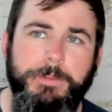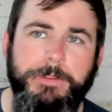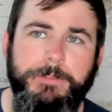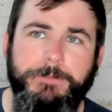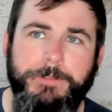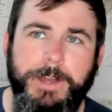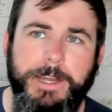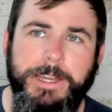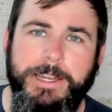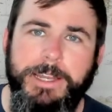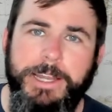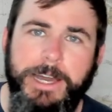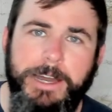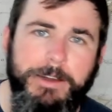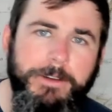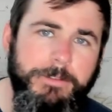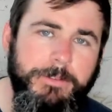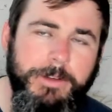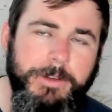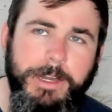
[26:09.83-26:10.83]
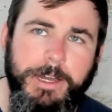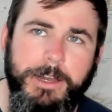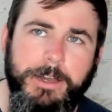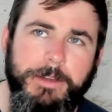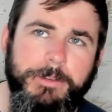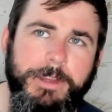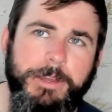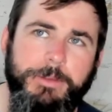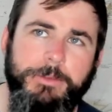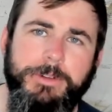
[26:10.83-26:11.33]
Finding out.
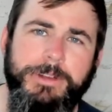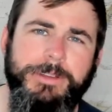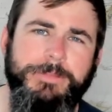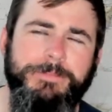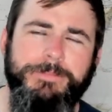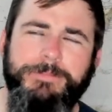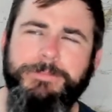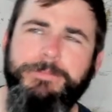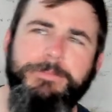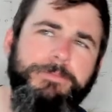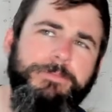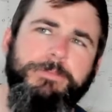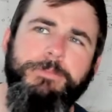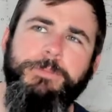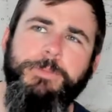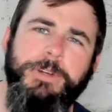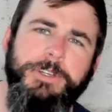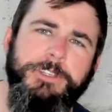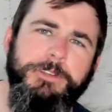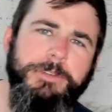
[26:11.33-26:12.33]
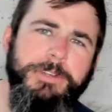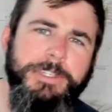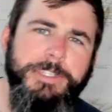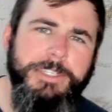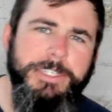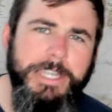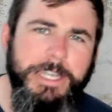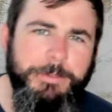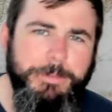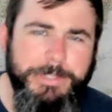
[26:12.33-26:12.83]
Not really much I'm gonna
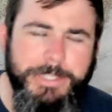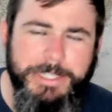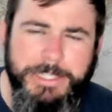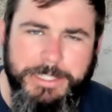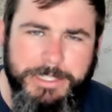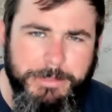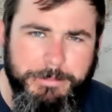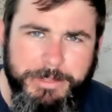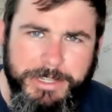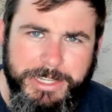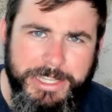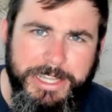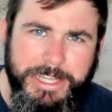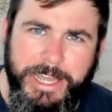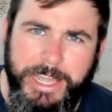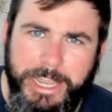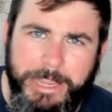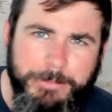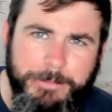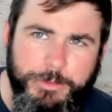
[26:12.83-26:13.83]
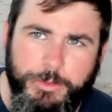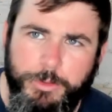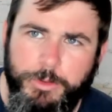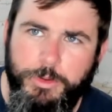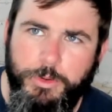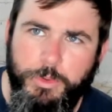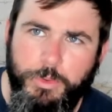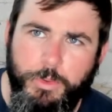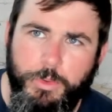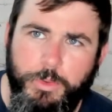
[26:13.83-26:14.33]
say besides. The games were
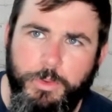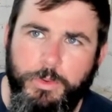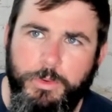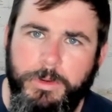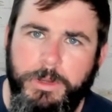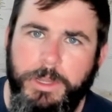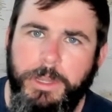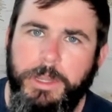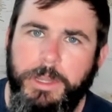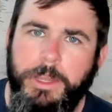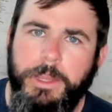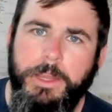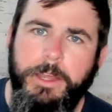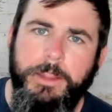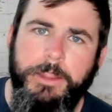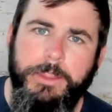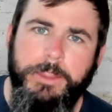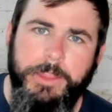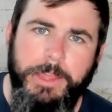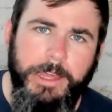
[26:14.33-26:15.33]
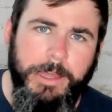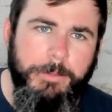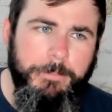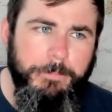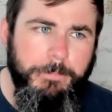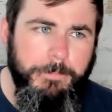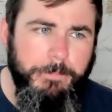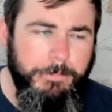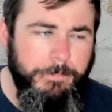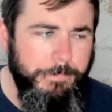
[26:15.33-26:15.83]
cool.
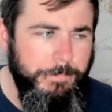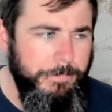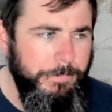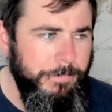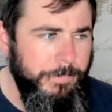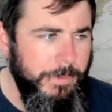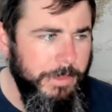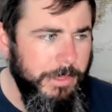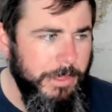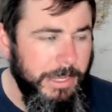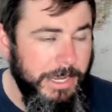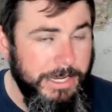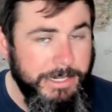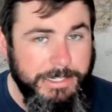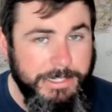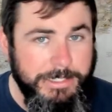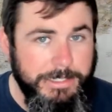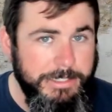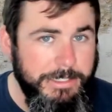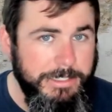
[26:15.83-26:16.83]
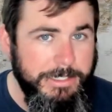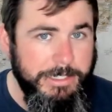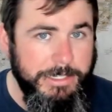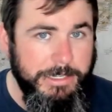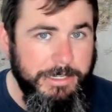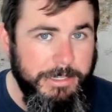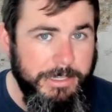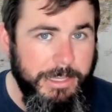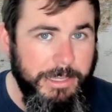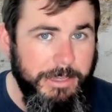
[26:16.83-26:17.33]
I didn't see
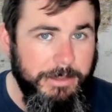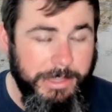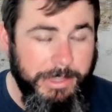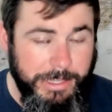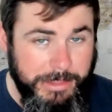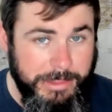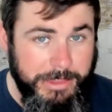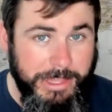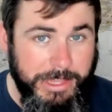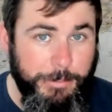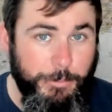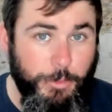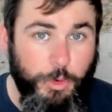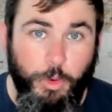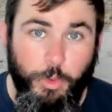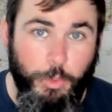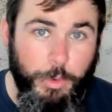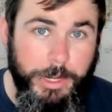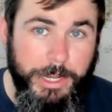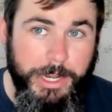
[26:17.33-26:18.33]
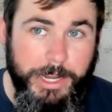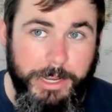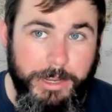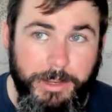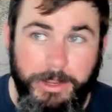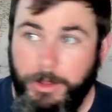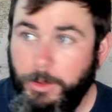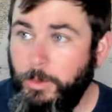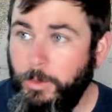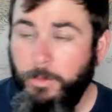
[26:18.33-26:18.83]
them quitting.
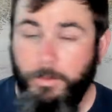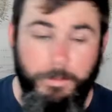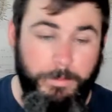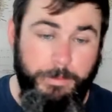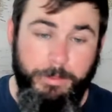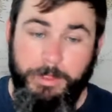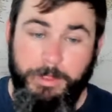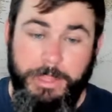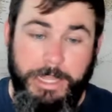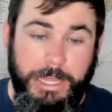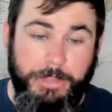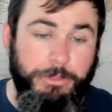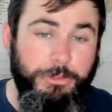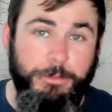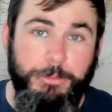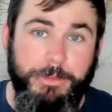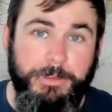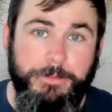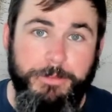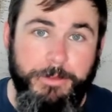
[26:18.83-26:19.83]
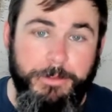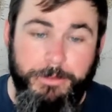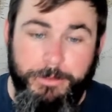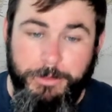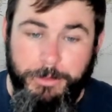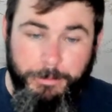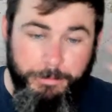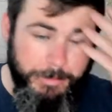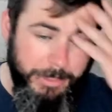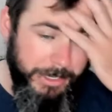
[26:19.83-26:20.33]
That threw me for a
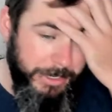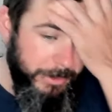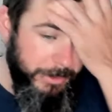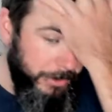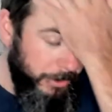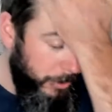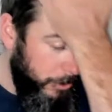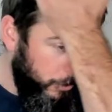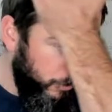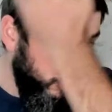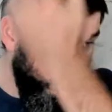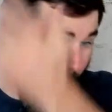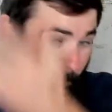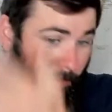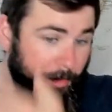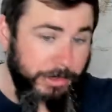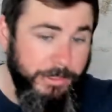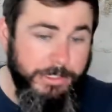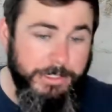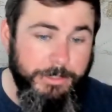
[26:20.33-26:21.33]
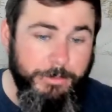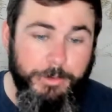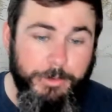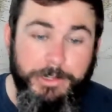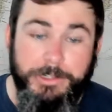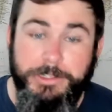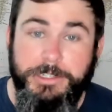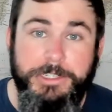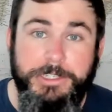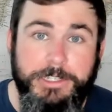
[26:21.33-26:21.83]
loop. Like, where's
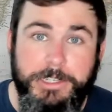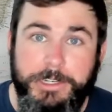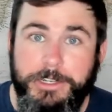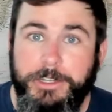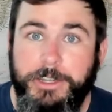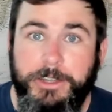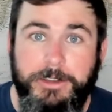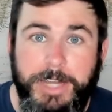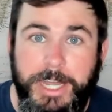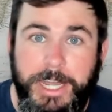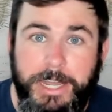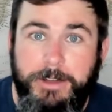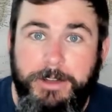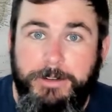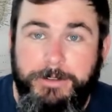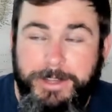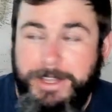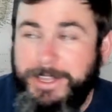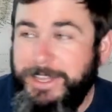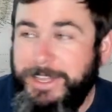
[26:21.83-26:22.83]
this gonna go now?